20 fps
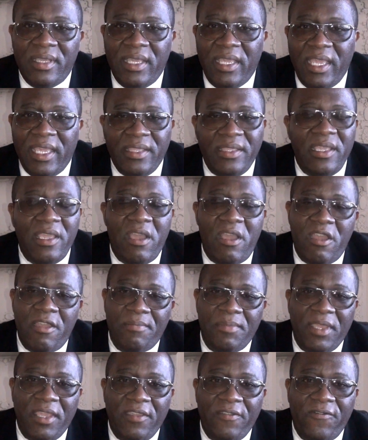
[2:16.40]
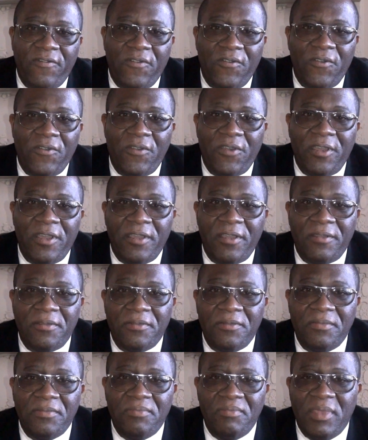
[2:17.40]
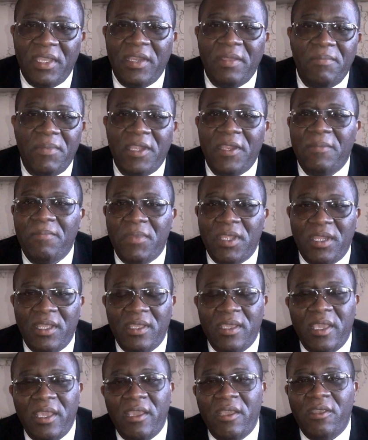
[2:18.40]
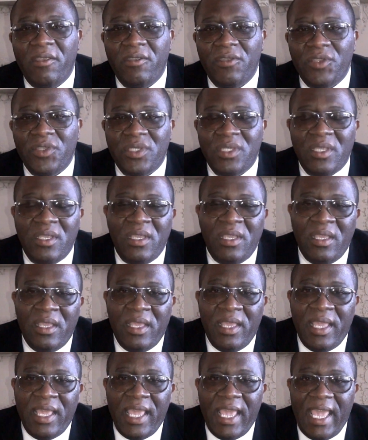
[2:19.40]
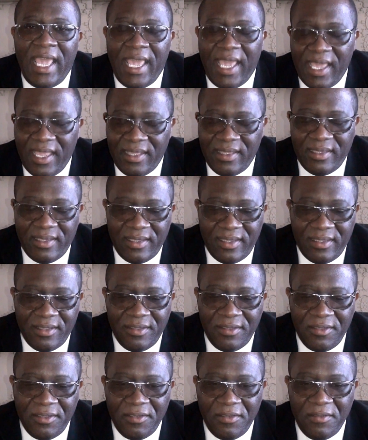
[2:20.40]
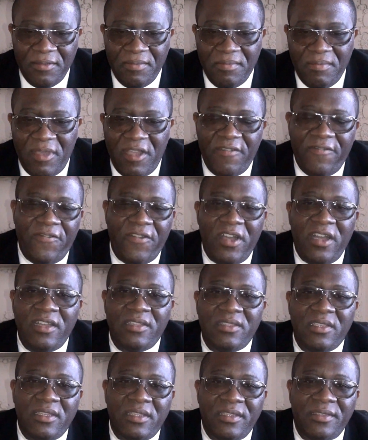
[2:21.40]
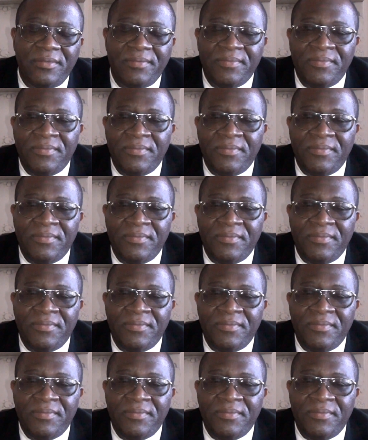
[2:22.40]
in the Army for many years. And my father